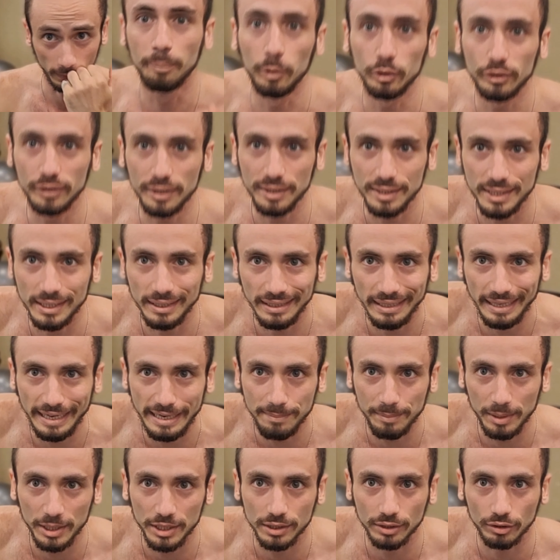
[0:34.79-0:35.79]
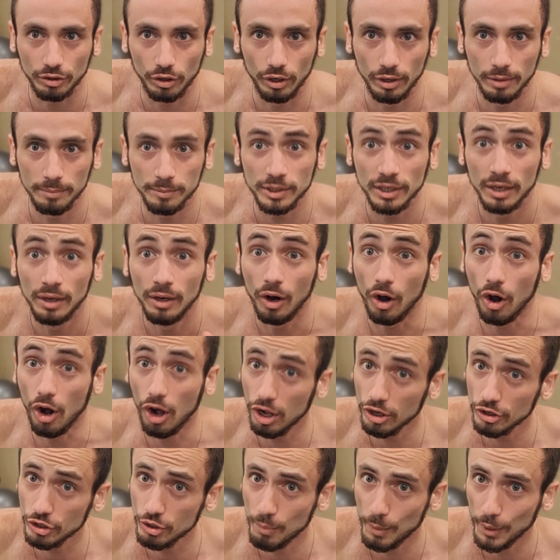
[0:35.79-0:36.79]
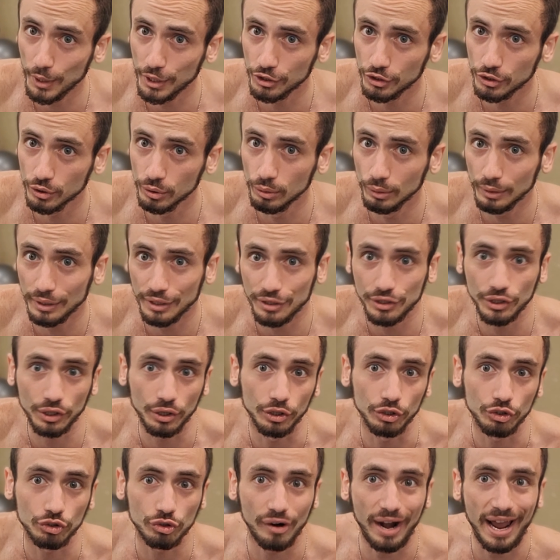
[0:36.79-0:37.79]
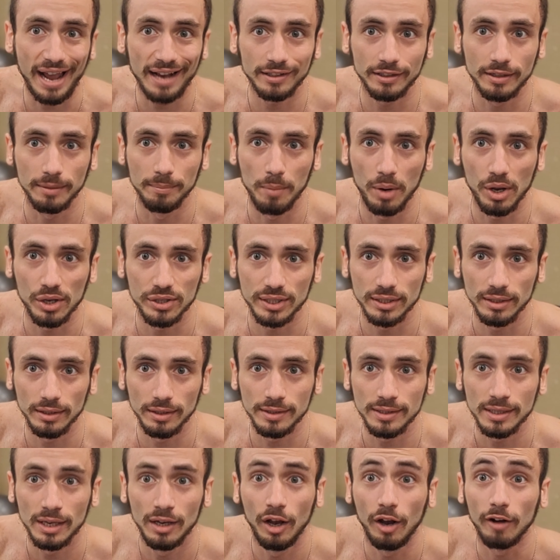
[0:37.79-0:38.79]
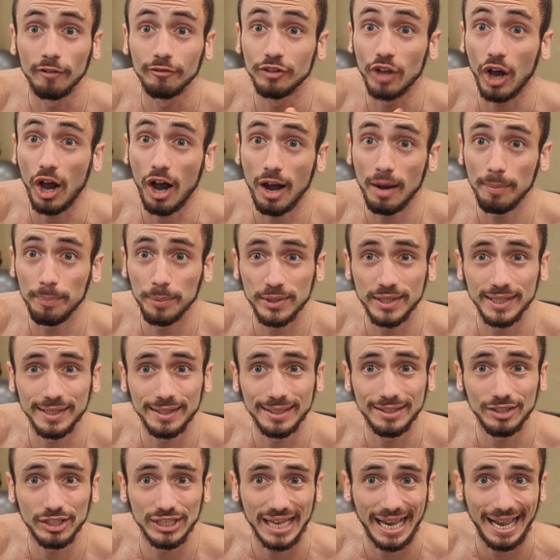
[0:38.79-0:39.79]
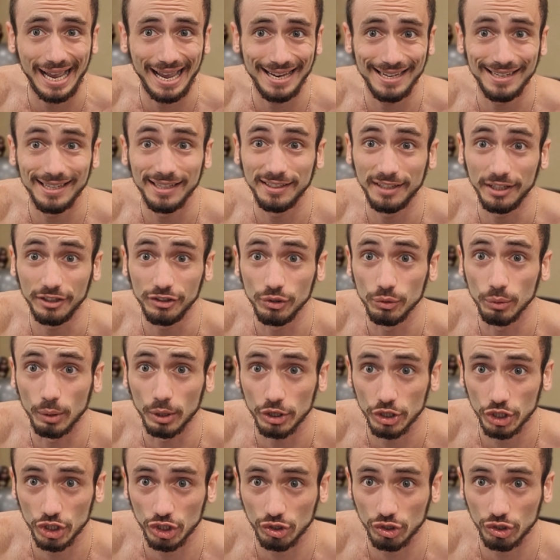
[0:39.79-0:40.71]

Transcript: To put this in layman's terms, all you want to do is contract the muscles of the opposite side that you are